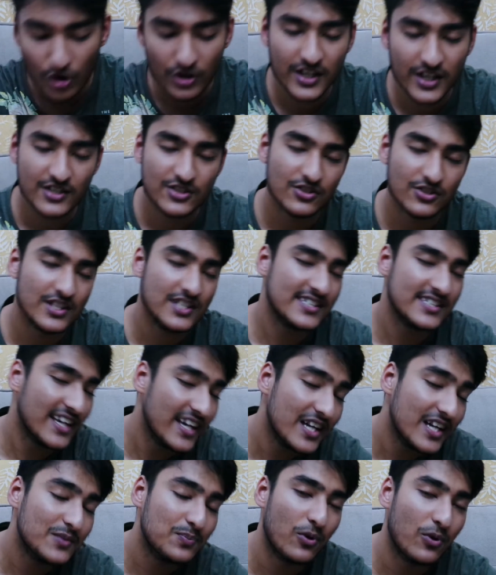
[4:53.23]
Okay, so this
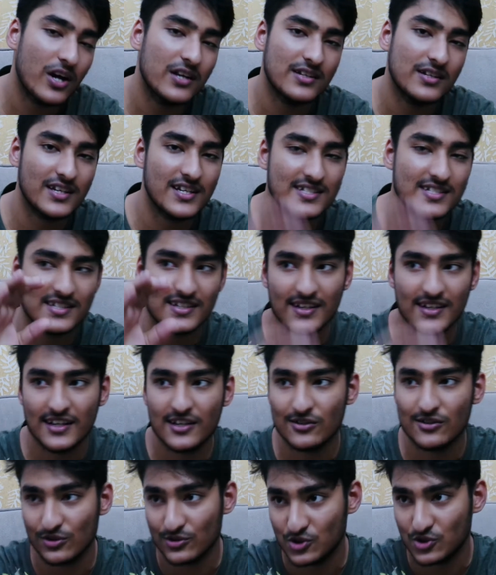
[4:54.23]
eighth point is really
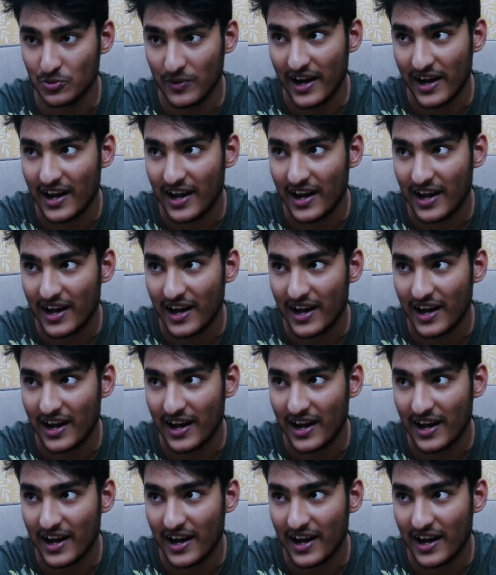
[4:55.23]
close to my